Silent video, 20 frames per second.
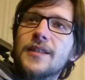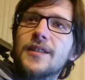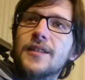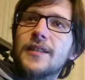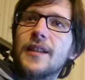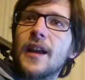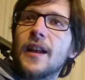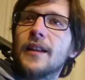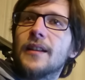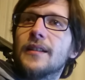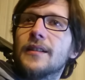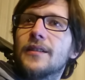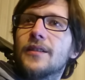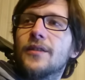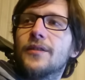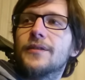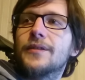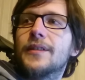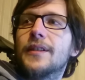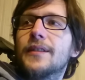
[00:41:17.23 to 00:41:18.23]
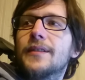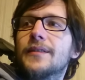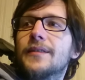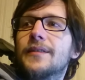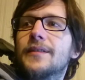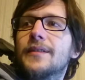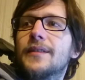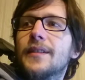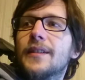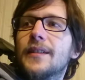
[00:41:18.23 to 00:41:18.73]
in the digital
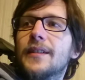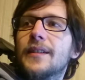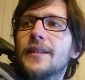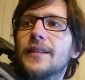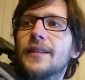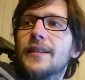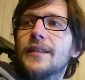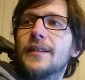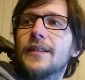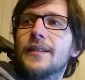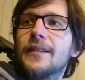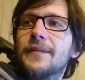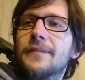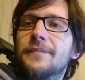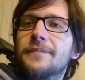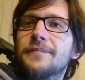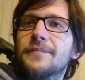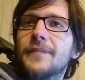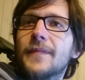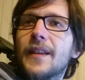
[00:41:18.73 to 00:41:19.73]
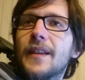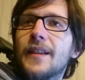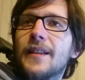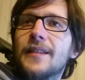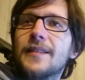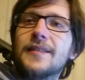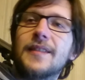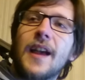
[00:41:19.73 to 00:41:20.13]
content uh,